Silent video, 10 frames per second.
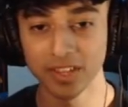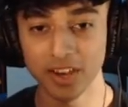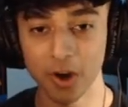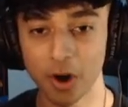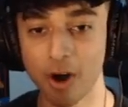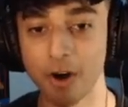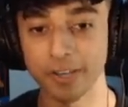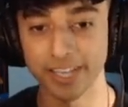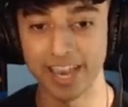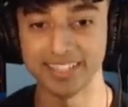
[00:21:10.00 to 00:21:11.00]
Oh,
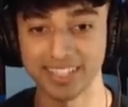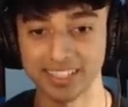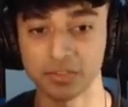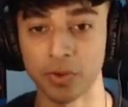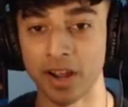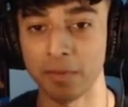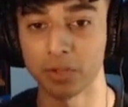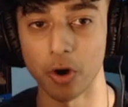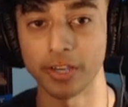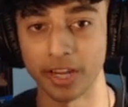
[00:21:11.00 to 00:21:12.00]
yes, this is what I'm
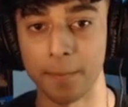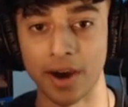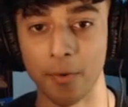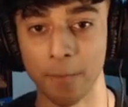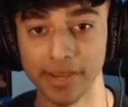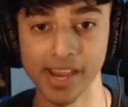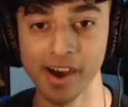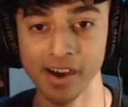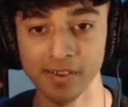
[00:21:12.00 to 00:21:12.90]
talking about. Mia,